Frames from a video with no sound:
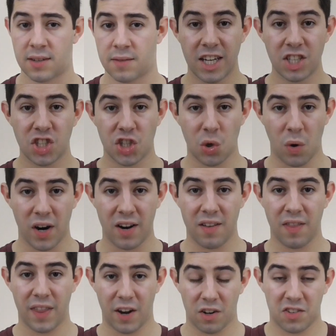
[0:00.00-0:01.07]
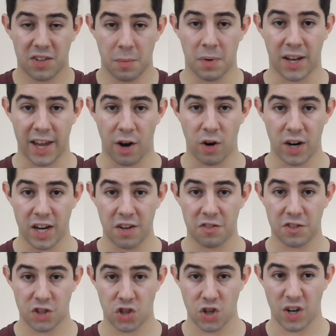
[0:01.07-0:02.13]
In short, their
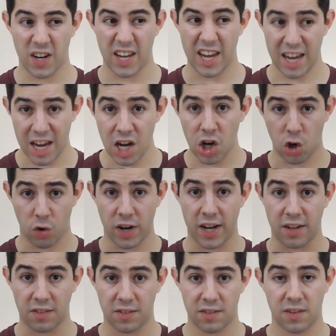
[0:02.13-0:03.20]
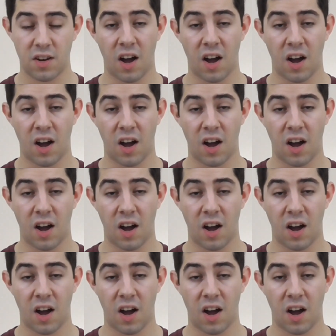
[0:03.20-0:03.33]
similarities should increase,